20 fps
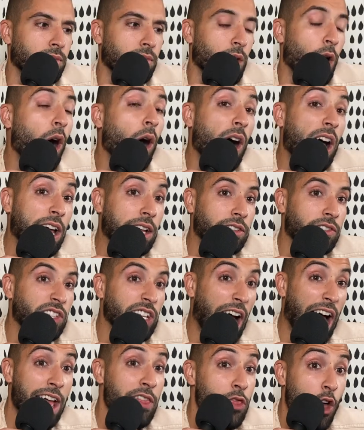Oh, see,
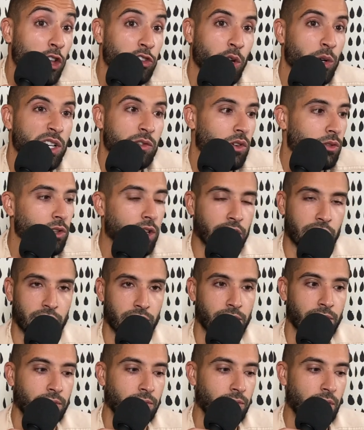I thought Tony. Look,
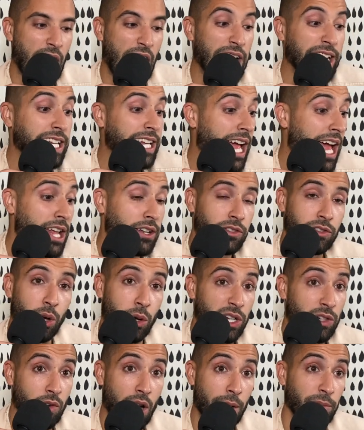I get
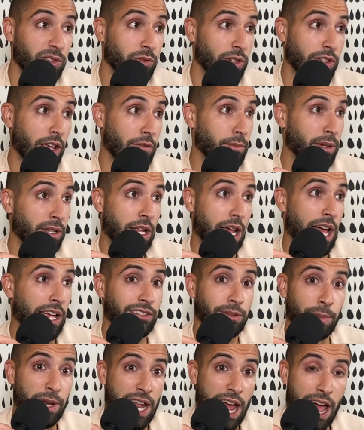Tony Robbins was have been has
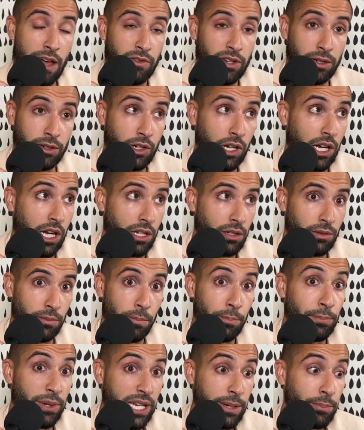been having
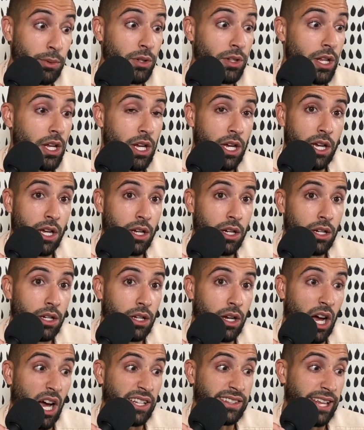people
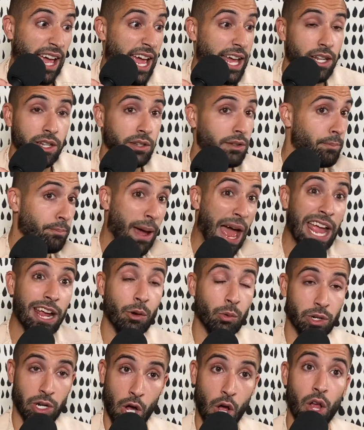attend
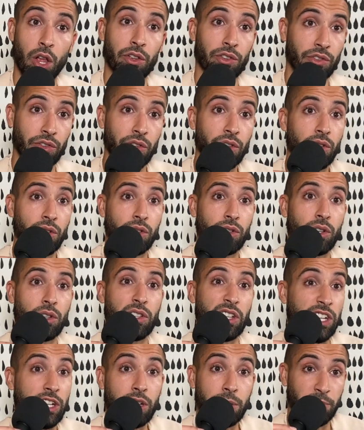banquet halls
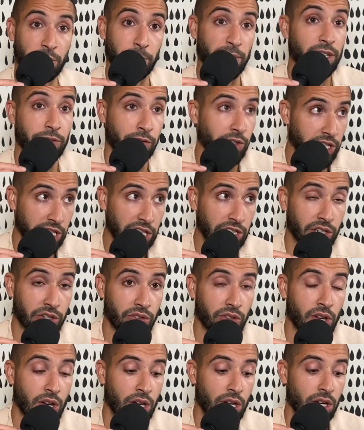to hear him speak for years,
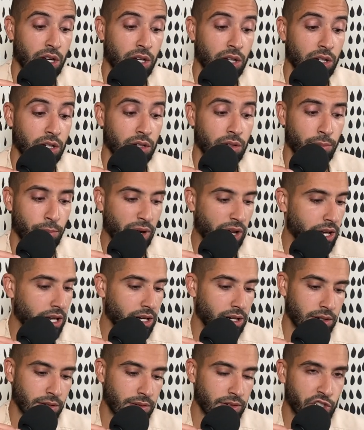but
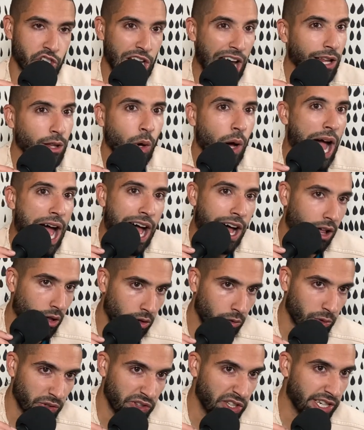Shallow Hal
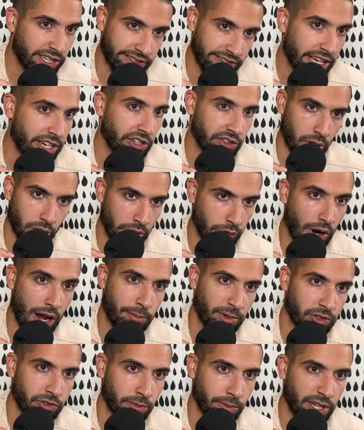was the extent of Tony
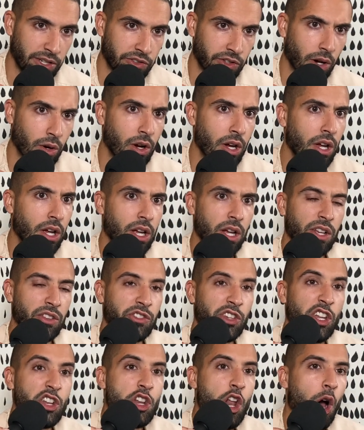Robbins for me. No, so was, oh,
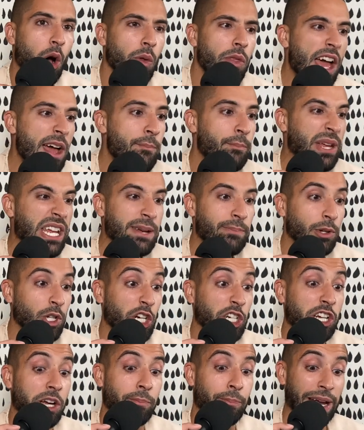to okay, know that you. people are
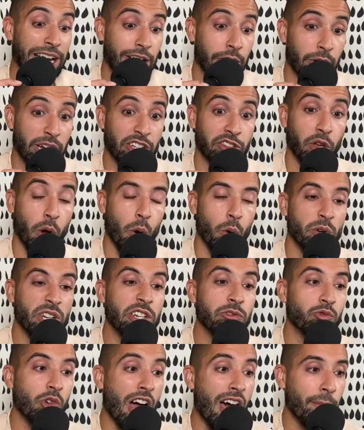comparing Tony
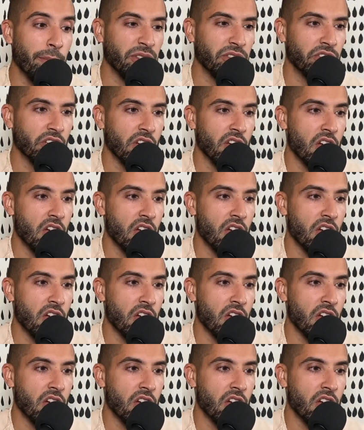Robbins